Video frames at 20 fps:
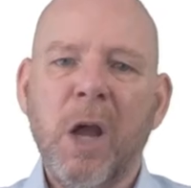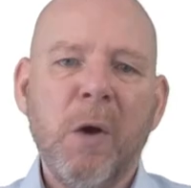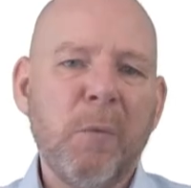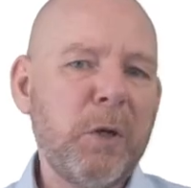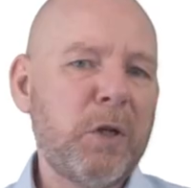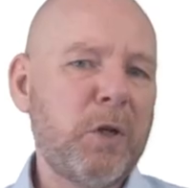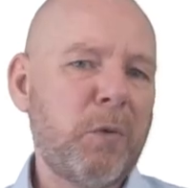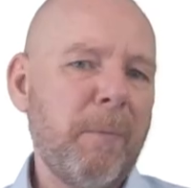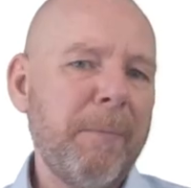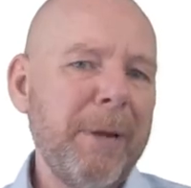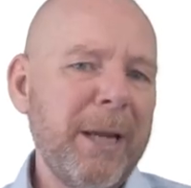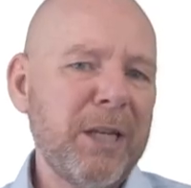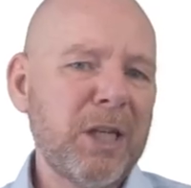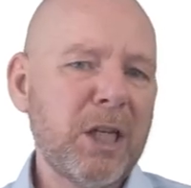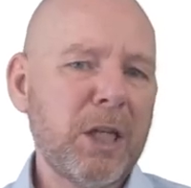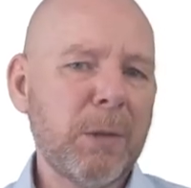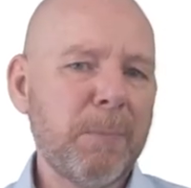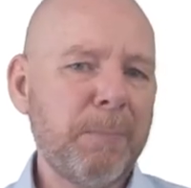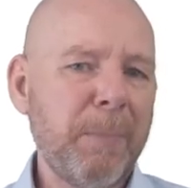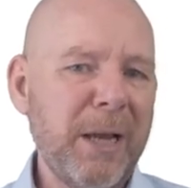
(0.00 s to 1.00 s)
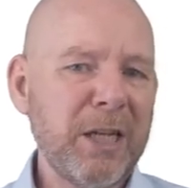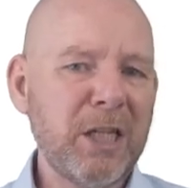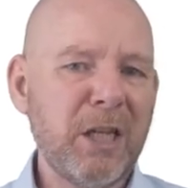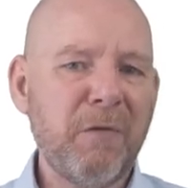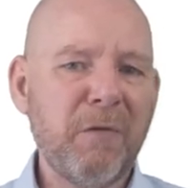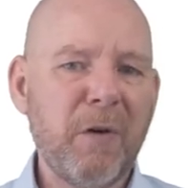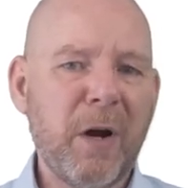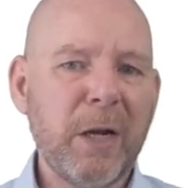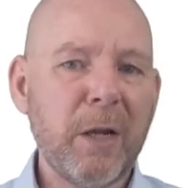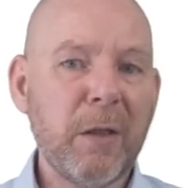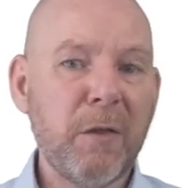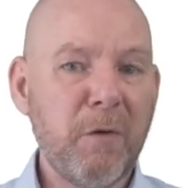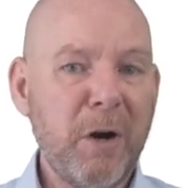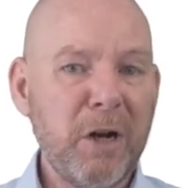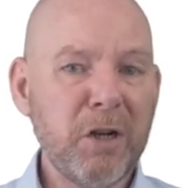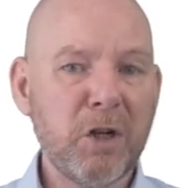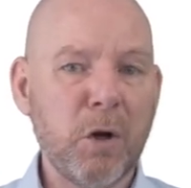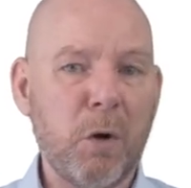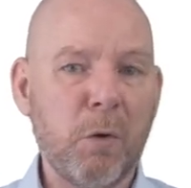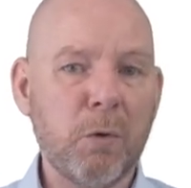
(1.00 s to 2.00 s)
which meet specified
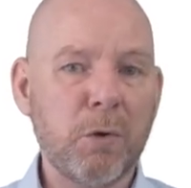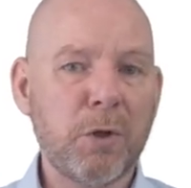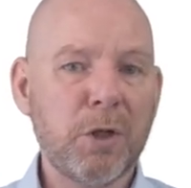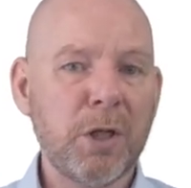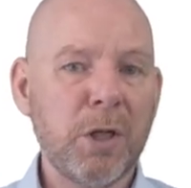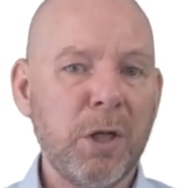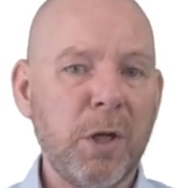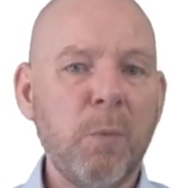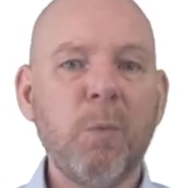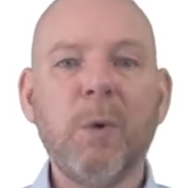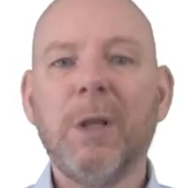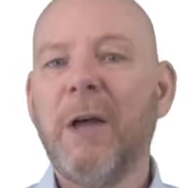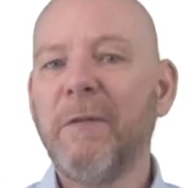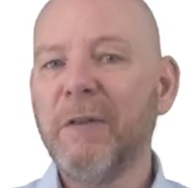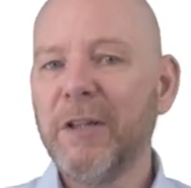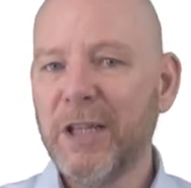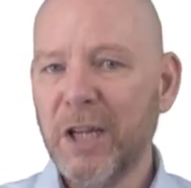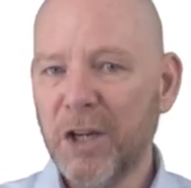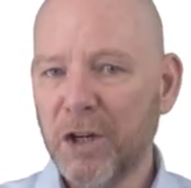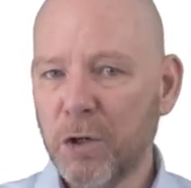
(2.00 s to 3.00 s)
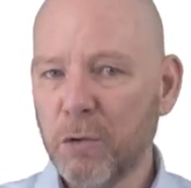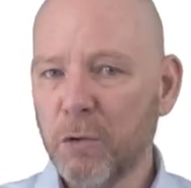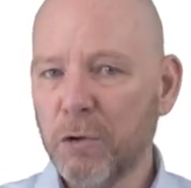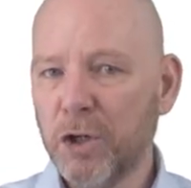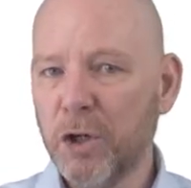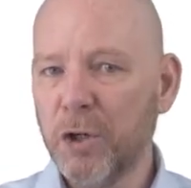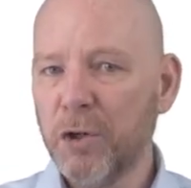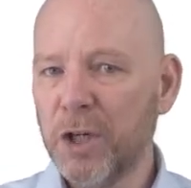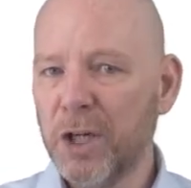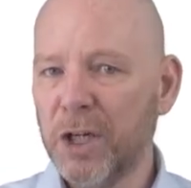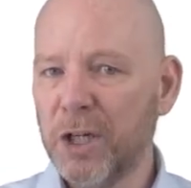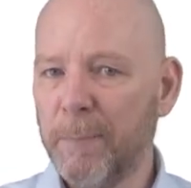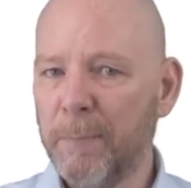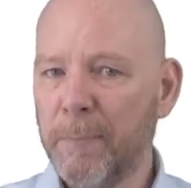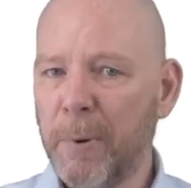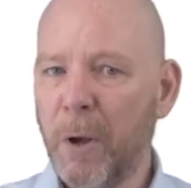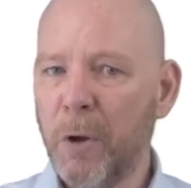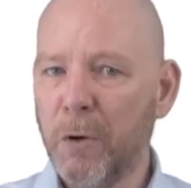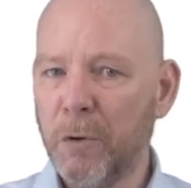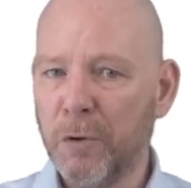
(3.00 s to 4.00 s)
thresholds, will have additional duties
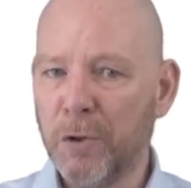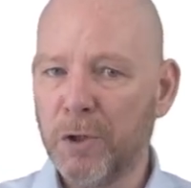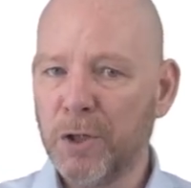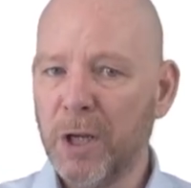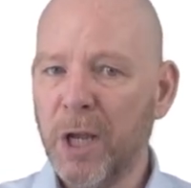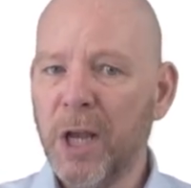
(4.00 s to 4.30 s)
imposed,